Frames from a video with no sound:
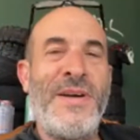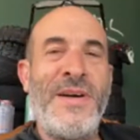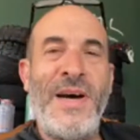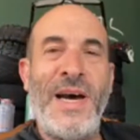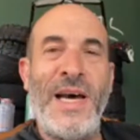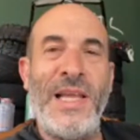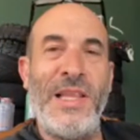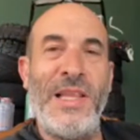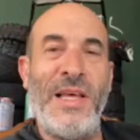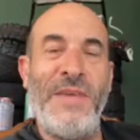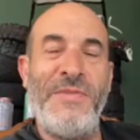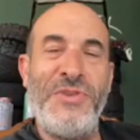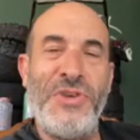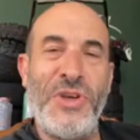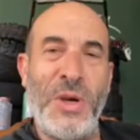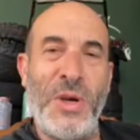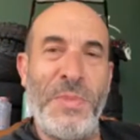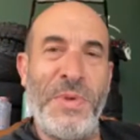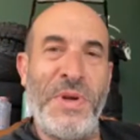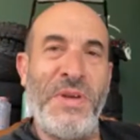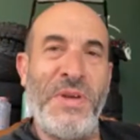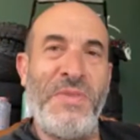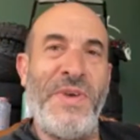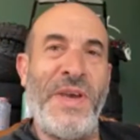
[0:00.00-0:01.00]
I love
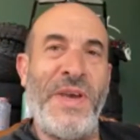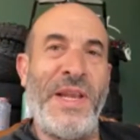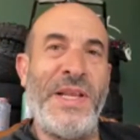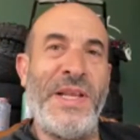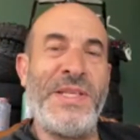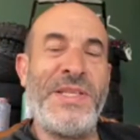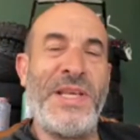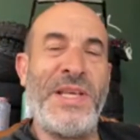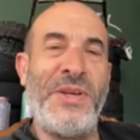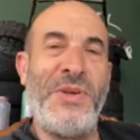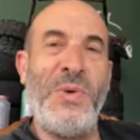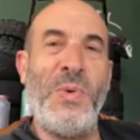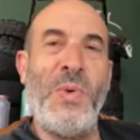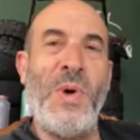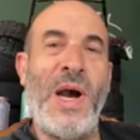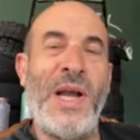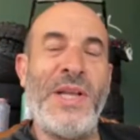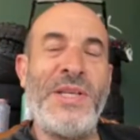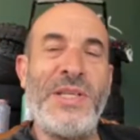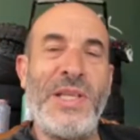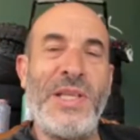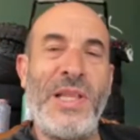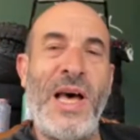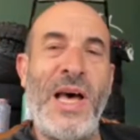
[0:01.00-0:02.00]
German in Venice. I do
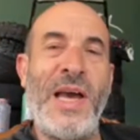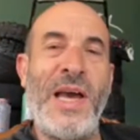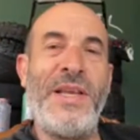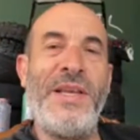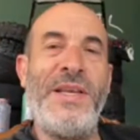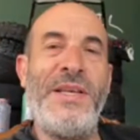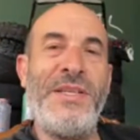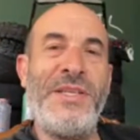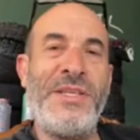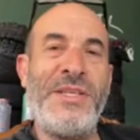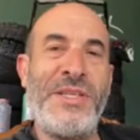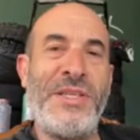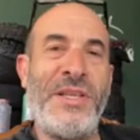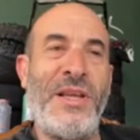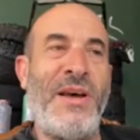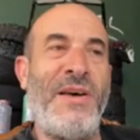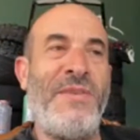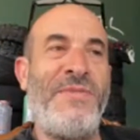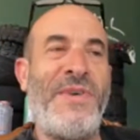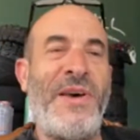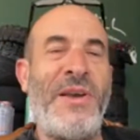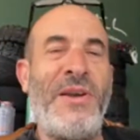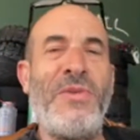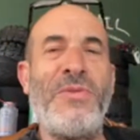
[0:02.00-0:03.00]
watch a lot of his
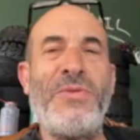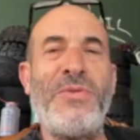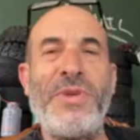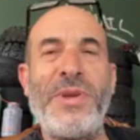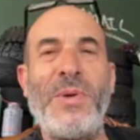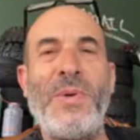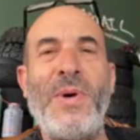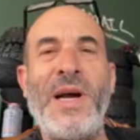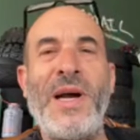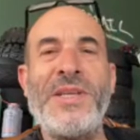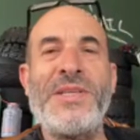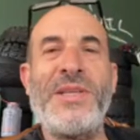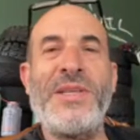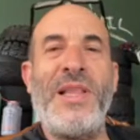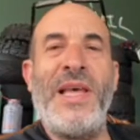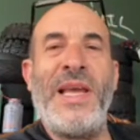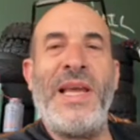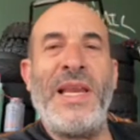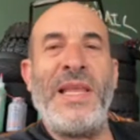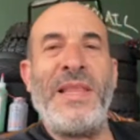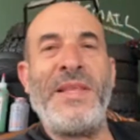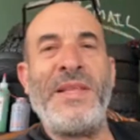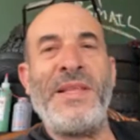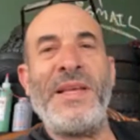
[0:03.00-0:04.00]
stuff. I don't really watch
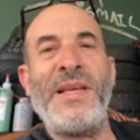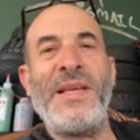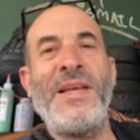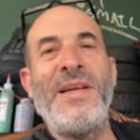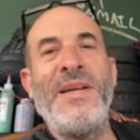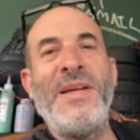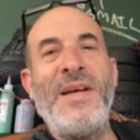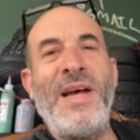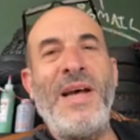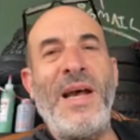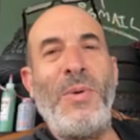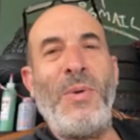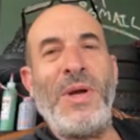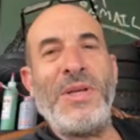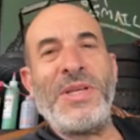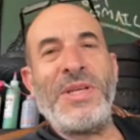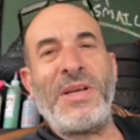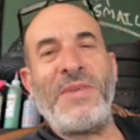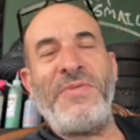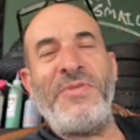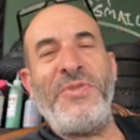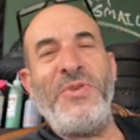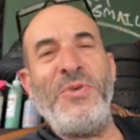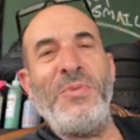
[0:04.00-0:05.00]
anything that, I watch like
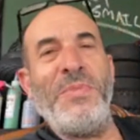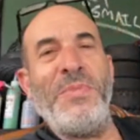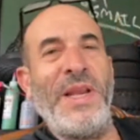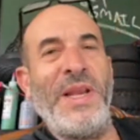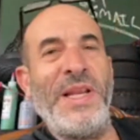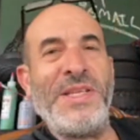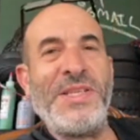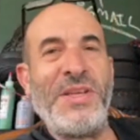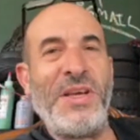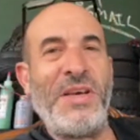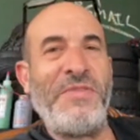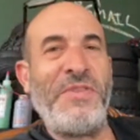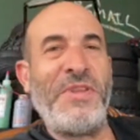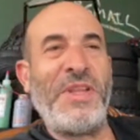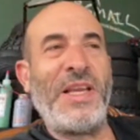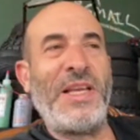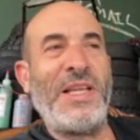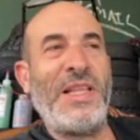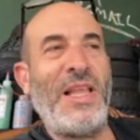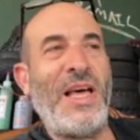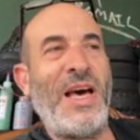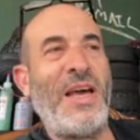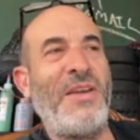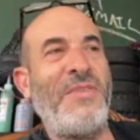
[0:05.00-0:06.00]
a few minutes of it. Like
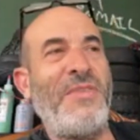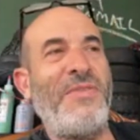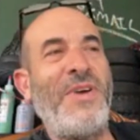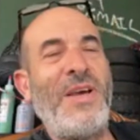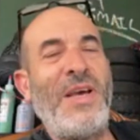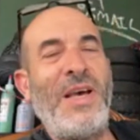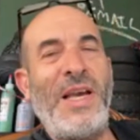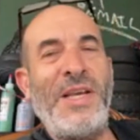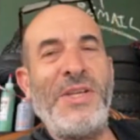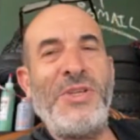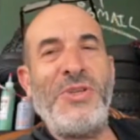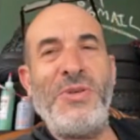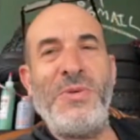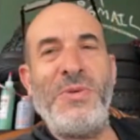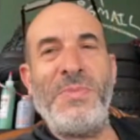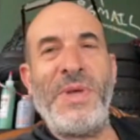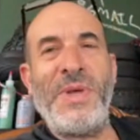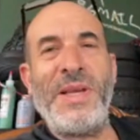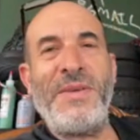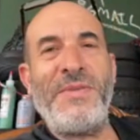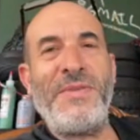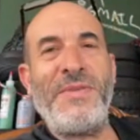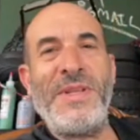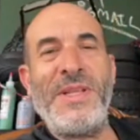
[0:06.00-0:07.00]
I assume
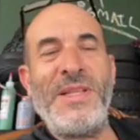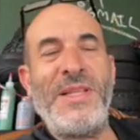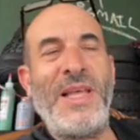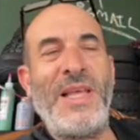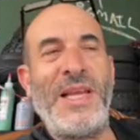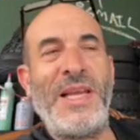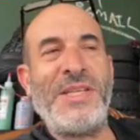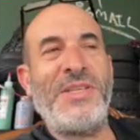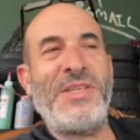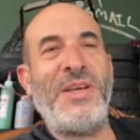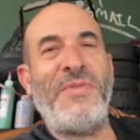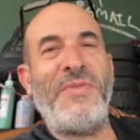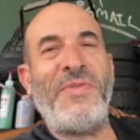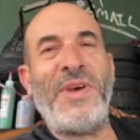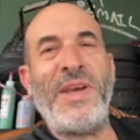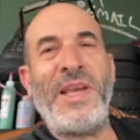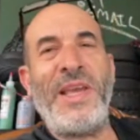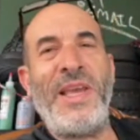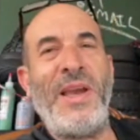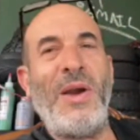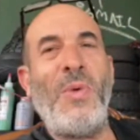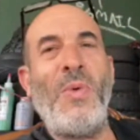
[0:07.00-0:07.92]
like a lot of stuff I can't